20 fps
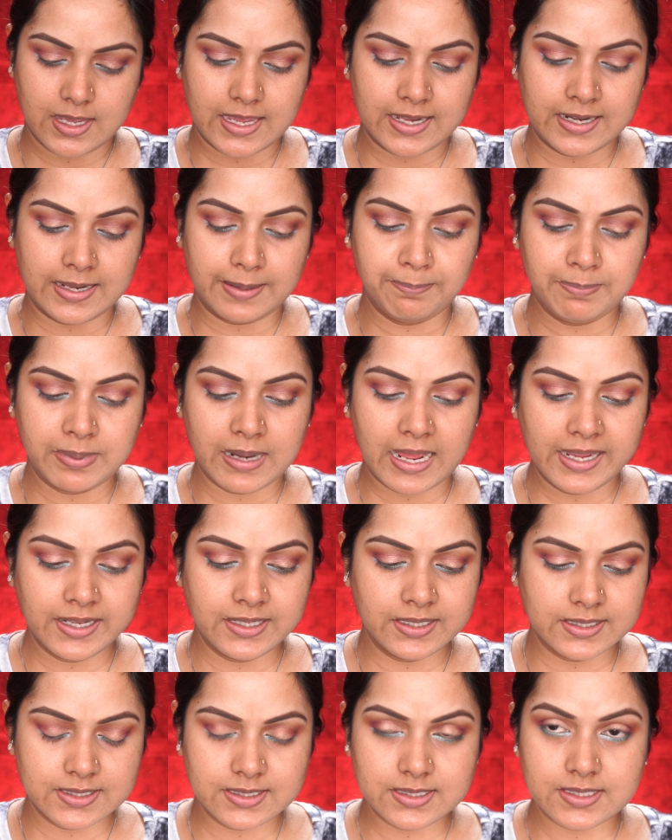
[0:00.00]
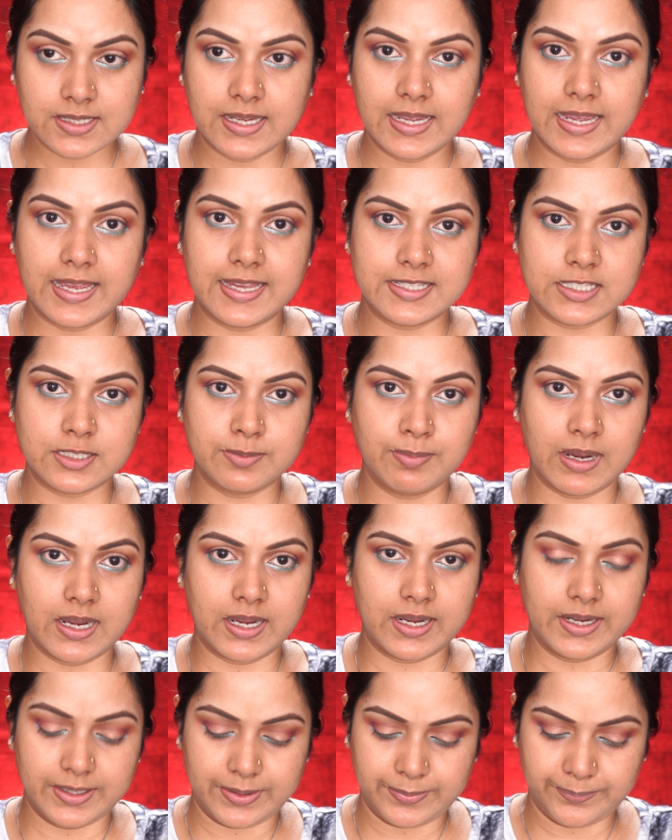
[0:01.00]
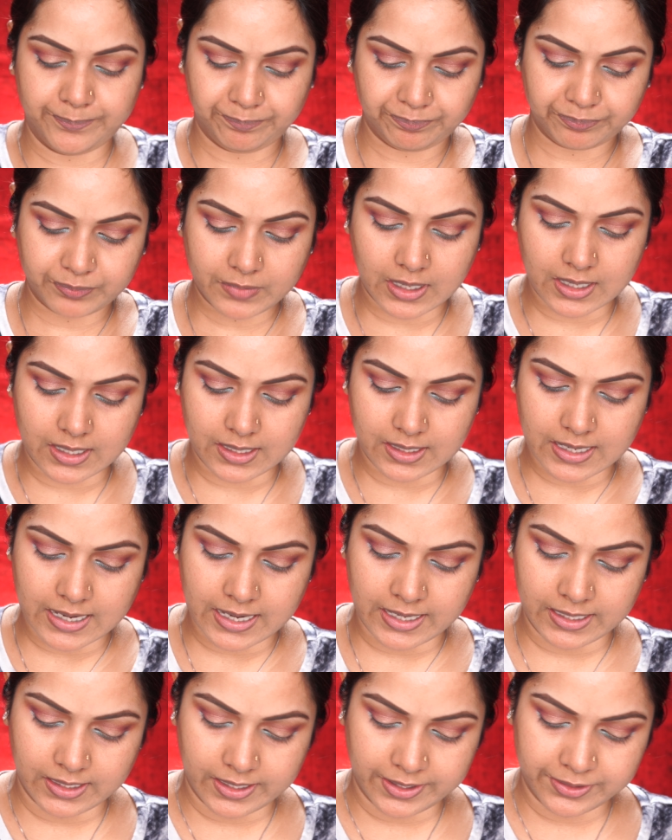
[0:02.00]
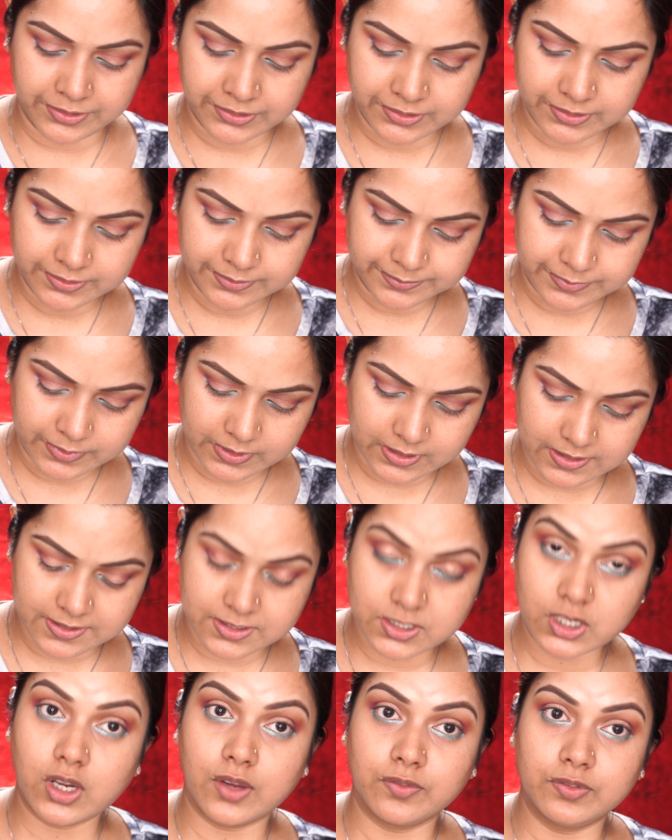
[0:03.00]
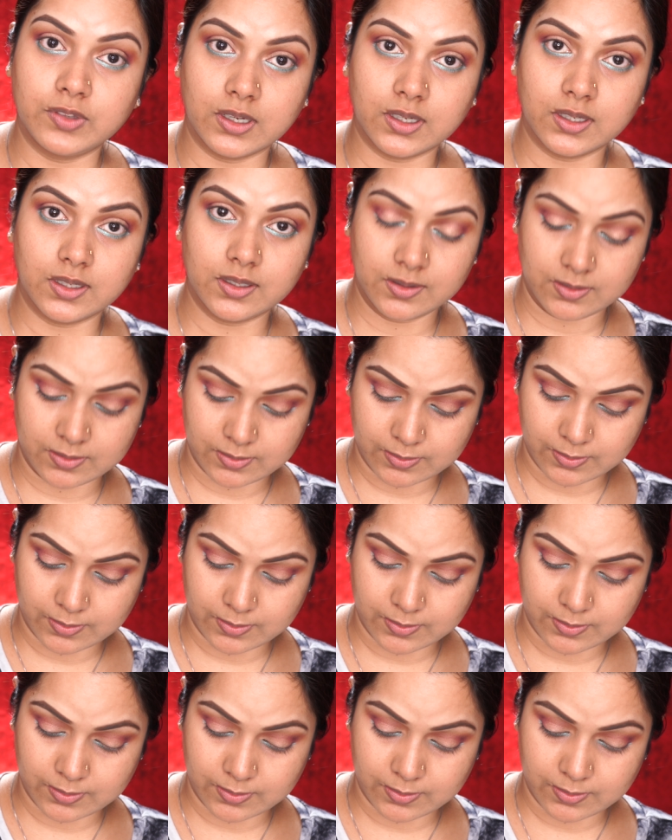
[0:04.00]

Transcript: and apply it as my eyeliner instead of the